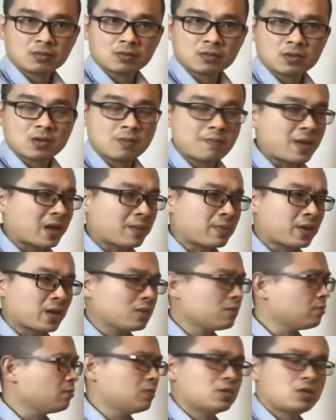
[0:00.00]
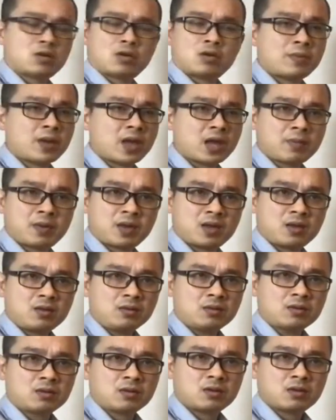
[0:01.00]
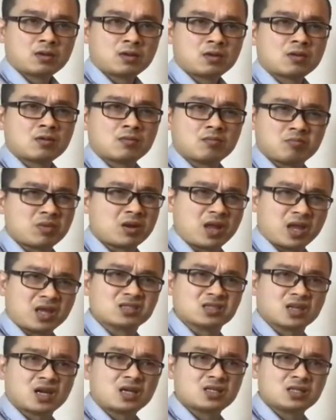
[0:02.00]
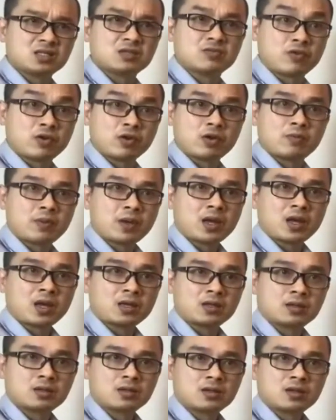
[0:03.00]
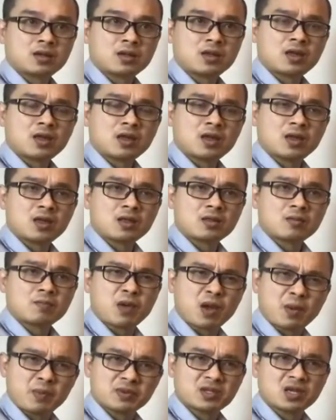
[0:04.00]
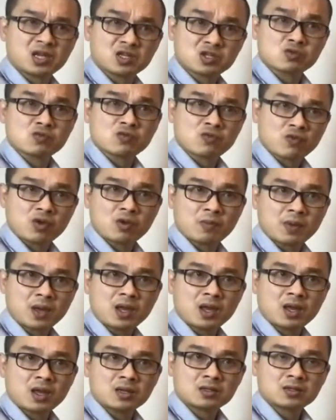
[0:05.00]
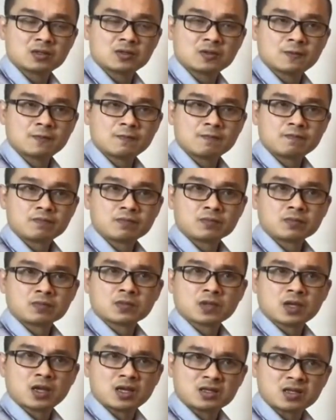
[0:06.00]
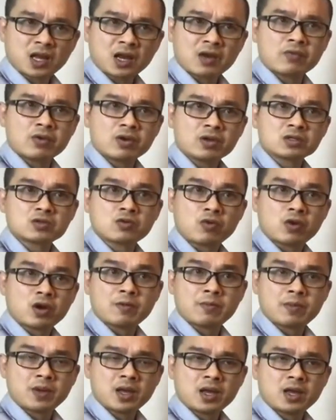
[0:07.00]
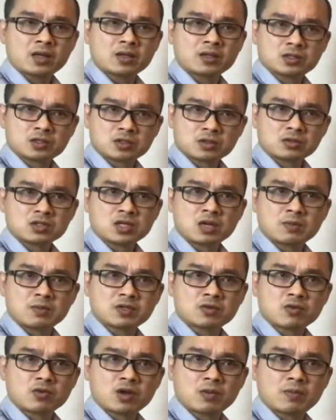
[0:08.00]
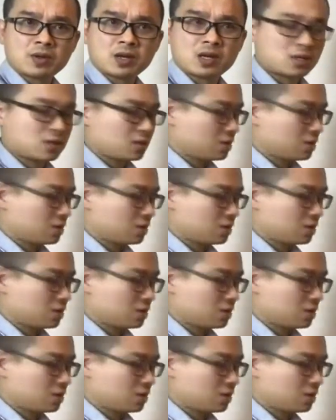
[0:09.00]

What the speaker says: Back pain, no back pain, but anxiety is very bad, and palpitation is very bad, and diarrhea is quite bad, sore tummy is quite bad.